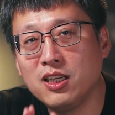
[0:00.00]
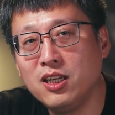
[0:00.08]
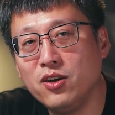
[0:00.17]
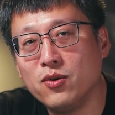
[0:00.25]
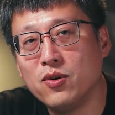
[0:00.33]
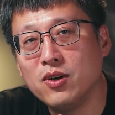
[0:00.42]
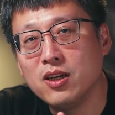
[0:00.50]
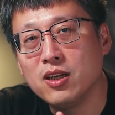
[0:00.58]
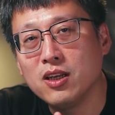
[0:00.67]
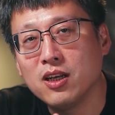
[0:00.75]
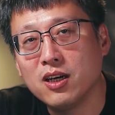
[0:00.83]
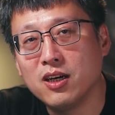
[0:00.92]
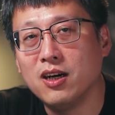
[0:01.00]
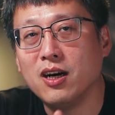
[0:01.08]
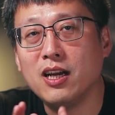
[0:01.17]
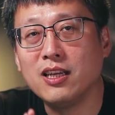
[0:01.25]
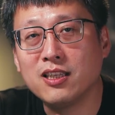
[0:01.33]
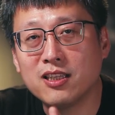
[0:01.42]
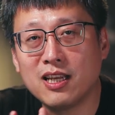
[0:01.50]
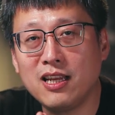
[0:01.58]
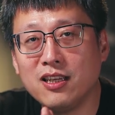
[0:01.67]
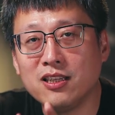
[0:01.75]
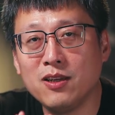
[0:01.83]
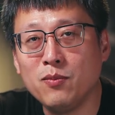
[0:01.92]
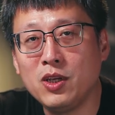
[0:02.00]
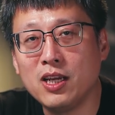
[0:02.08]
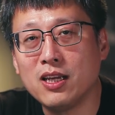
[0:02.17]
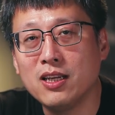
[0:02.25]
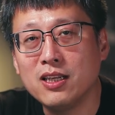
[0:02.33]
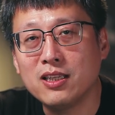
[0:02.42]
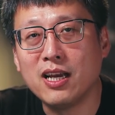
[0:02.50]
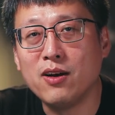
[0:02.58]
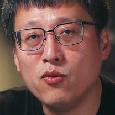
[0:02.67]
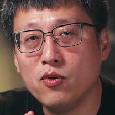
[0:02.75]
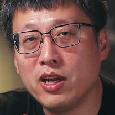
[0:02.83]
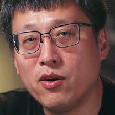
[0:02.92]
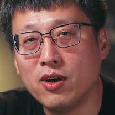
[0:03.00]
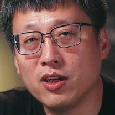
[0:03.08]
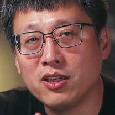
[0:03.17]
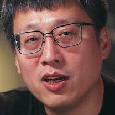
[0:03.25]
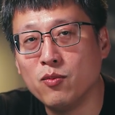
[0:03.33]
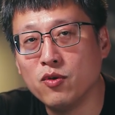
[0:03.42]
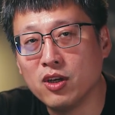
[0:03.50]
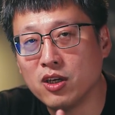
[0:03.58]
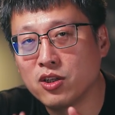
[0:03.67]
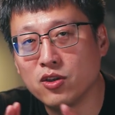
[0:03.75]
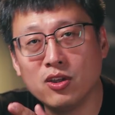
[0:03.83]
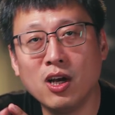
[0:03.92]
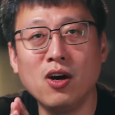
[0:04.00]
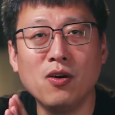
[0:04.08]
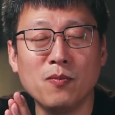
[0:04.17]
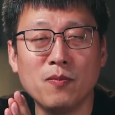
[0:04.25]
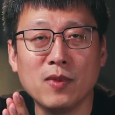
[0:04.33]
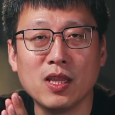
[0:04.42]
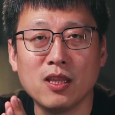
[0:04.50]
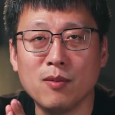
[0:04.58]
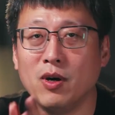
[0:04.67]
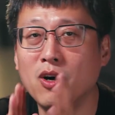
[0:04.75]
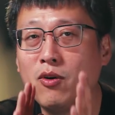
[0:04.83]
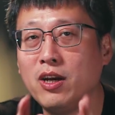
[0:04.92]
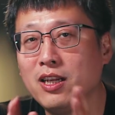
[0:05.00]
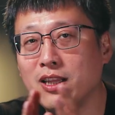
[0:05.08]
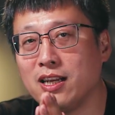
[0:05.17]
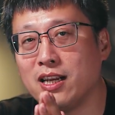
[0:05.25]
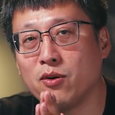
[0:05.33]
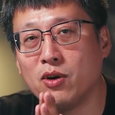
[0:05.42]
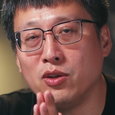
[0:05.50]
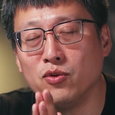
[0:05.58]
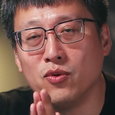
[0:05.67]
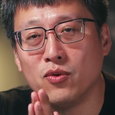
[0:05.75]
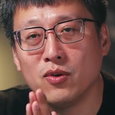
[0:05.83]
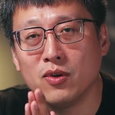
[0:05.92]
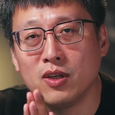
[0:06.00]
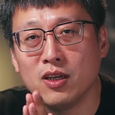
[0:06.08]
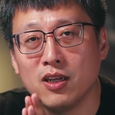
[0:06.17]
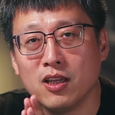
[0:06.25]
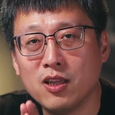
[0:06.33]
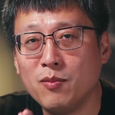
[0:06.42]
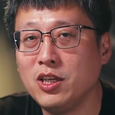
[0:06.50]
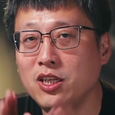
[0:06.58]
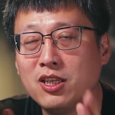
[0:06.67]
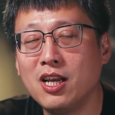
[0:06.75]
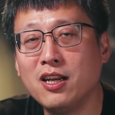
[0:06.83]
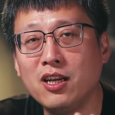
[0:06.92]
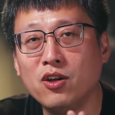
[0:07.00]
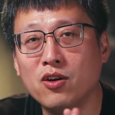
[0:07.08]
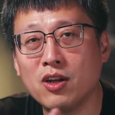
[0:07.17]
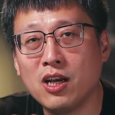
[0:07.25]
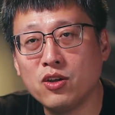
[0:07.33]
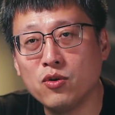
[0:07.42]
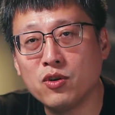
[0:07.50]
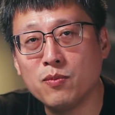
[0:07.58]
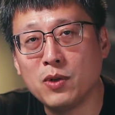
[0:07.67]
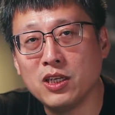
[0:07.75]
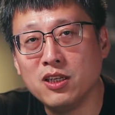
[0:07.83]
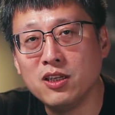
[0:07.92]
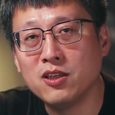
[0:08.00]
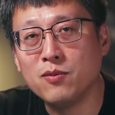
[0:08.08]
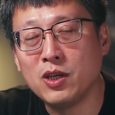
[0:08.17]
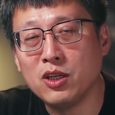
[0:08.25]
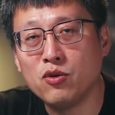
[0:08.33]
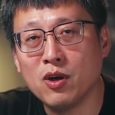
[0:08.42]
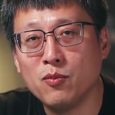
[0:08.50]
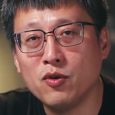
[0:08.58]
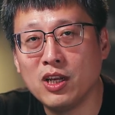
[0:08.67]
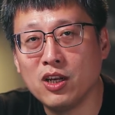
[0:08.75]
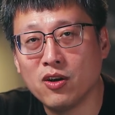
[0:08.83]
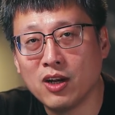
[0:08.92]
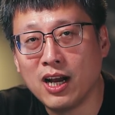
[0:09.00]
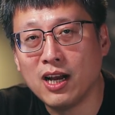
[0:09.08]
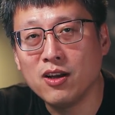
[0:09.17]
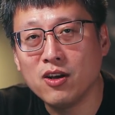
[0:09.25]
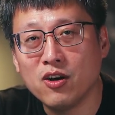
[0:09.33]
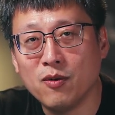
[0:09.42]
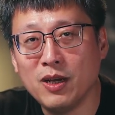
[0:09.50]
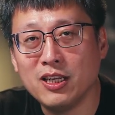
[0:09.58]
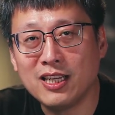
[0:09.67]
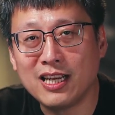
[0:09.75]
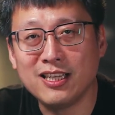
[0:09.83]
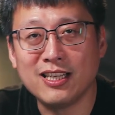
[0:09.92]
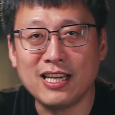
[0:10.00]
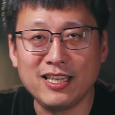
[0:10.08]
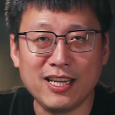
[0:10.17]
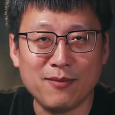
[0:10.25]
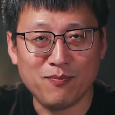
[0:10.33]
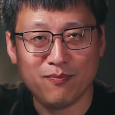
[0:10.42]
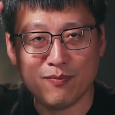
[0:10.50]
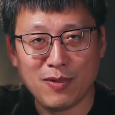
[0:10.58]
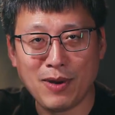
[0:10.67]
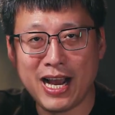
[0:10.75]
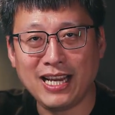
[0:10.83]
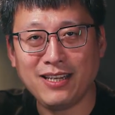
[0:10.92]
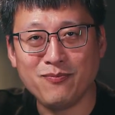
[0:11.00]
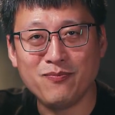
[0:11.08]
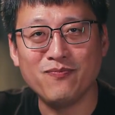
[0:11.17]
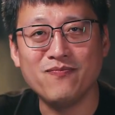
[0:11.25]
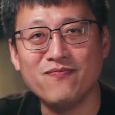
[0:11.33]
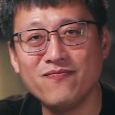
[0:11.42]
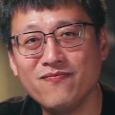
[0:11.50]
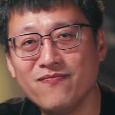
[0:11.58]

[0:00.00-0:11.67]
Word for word: chips and their practical applications in IoT projects. Thanks for watching and don't forget to subscribe. That's all for this video. See you in the next episode. Goodbye.